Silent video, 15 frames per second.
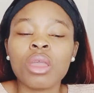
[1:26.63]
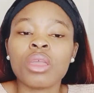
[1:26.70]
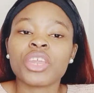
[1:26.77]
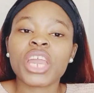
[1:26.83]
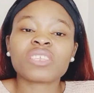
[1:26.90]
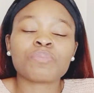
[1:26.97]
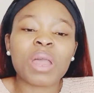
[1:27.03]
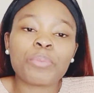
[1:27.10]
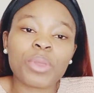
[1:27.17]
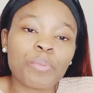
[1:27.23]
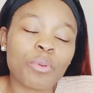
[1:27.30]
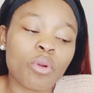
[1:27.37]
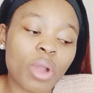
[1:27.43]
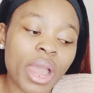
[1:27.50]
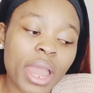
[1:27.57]
Yes, my
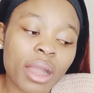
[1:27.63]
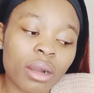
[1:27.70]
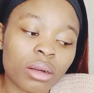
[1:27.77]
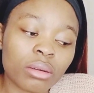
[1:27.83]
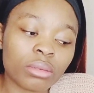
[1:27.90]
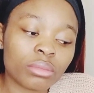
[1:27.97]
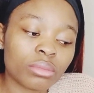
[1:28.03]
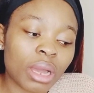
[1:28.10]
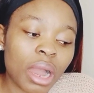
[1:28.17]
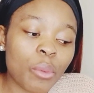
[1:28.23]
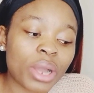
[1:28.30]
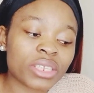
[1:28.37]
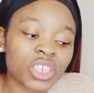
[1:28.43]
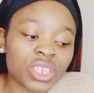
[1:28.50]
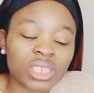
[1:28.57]
people,
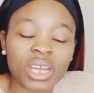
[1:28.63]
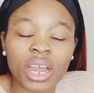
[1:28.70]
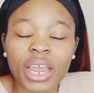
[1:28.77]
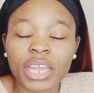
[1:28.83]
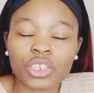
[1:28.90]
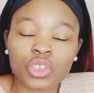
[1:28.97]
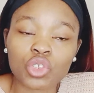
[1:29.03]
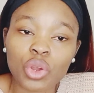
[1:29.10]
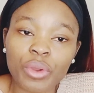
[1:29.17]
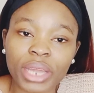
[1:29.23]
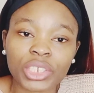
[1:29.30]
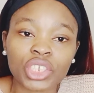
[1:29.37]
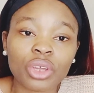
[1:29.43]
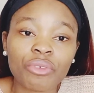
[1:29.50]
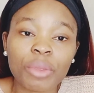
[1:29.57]
our sister editorial,
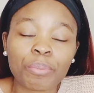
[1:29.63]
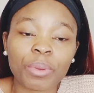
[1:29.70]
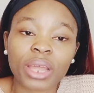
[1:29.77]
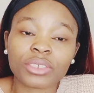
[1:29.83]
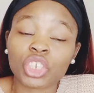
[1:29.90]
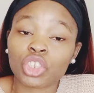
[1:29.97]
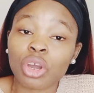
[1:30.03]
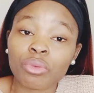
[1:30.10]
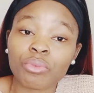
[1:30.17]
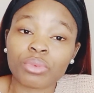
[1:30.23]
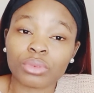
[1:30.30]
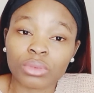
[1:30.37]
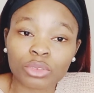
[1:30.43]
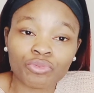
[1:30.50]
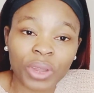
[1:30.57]
she don't reply, she don't
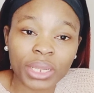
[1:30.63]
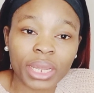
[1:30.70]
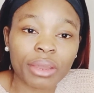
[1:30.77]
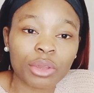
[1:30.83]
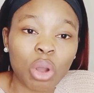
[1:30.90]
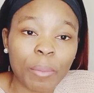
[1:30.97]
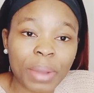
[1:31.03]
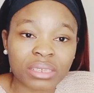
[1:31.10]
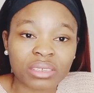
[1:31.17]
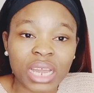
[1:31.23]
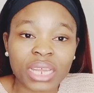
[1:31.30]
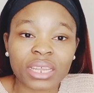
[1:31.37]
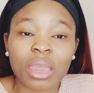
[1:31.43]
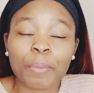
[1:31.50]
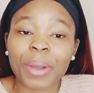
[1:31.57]
finally come
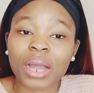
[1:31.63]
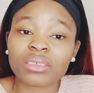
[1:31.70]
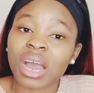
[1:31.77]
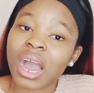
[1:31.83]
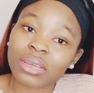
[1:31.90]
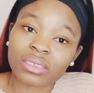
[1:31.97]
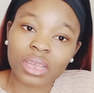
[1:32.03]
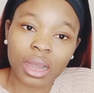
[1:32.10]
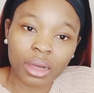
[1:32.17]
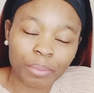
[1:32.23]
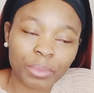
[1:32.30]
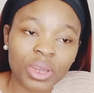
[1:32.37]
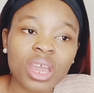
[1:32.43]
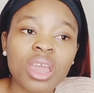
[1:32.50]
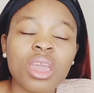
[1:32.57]
outside about her
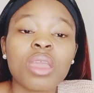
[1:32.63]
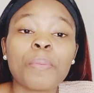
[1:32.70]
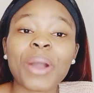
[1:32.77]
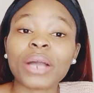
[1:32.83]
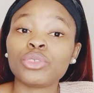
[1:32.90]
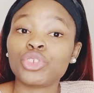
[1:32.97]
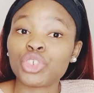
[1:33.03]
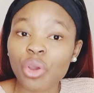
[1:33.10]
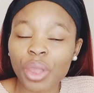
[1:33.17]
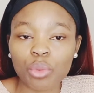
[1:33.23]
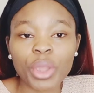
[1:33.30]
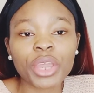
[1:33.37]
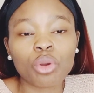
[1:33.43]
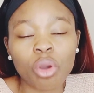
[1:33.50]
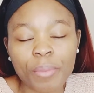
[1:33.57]
help, about Joy
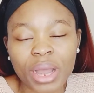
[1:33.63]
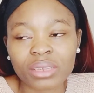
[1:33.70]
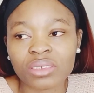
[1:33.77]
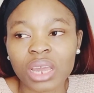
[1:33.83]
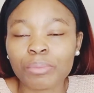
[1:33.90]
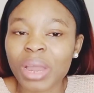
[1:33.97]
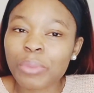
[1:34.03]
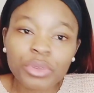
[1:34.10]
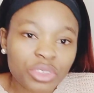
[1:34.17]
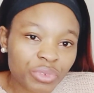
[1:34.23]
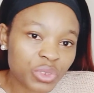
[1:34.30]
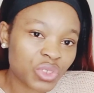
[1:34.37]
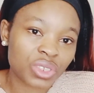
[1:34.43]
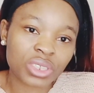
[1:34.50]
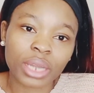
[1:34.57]
when it come outside. My
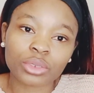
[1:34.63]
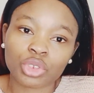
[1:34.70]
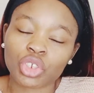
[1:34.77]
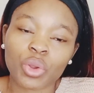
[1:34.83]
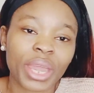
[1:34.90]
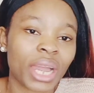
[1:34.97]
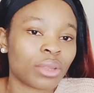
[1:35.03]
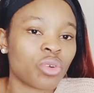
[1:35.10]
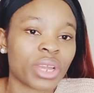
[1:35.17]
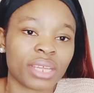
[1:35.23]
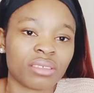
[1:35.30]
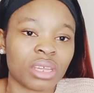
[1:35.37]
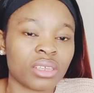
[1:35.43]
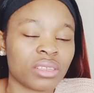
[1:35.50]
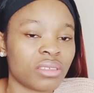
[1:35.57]
beautiful sister Joy, I don't
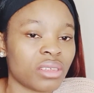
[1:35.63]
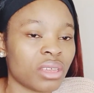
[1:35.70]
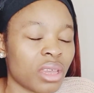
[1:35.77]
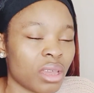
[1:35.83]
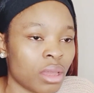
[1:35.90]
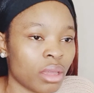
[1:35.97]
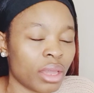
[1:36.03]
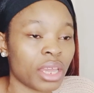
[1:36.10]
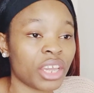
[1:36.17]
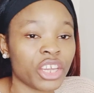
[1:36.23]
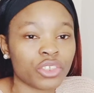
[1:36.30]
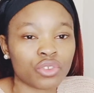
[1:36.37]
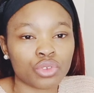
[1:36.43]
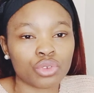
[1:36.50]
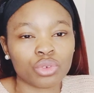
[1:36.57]
get anything
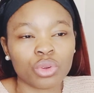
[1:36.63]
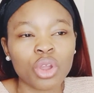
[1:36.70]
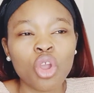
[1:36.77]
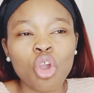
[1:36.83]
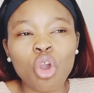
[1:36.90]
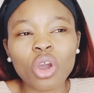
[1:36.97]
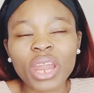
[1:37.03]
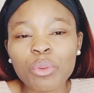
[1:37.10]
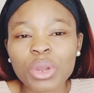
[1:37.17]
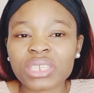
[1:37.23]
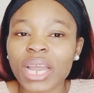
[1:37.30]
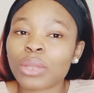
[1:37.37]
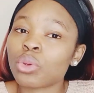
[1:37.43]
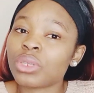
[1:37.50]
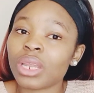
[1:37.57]
against you. Only way
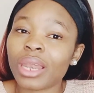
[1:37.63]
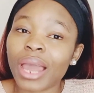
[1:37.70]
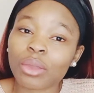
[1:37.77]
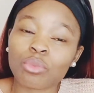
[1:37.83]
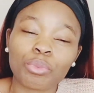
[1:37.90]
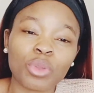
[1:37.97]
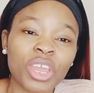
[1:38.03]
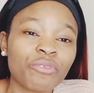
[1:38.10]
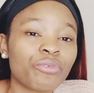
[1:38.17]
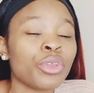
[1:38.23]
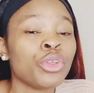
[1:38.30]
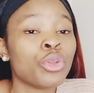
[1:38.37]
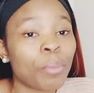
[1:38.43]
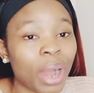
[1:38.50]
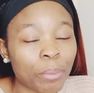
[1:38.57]
I know they like if
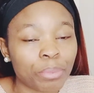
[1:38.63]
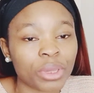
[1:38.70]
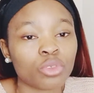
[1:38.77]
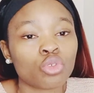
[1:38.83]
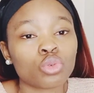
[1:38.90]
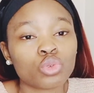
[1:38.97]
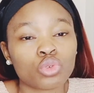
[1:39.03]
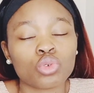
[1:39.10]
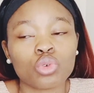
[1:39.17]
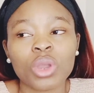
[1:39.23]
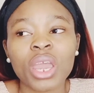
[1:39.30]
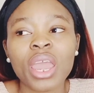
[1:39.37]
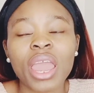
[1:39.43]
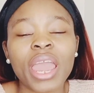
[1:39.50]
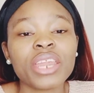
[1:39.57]
human being do to
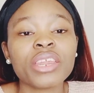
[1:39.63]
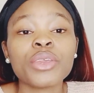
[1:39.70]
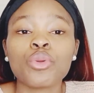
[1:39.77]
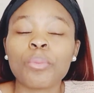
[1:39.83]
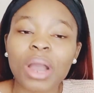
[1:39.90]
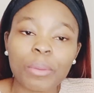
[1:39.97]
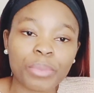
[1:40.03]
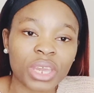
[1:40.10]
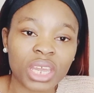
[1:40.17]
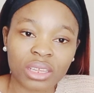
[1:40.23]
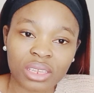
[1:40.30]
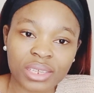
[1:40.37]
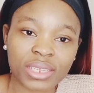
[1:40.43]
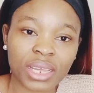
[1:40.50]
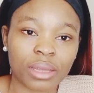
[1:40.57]
any human being in
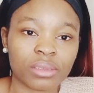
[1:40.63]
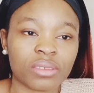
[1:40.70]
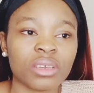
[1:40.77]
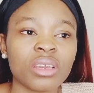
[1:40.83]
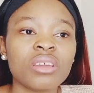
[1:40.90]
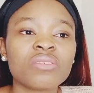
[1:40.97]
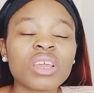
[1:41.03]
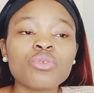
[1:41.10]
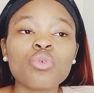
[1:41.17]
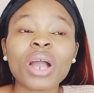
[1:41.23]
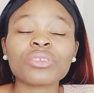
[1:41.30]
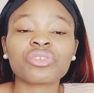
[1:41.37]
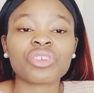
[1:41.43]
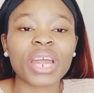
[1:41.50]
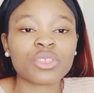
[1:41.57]
this earth. So you
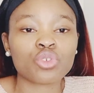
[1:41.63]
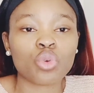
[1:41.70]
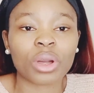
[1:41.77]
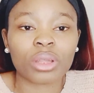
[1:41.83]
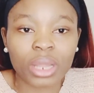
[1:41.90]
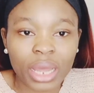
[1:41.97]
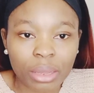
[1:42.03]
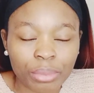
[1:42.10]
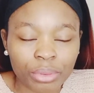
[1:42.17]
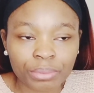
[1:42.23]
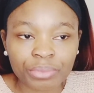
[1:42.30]
want try to climb.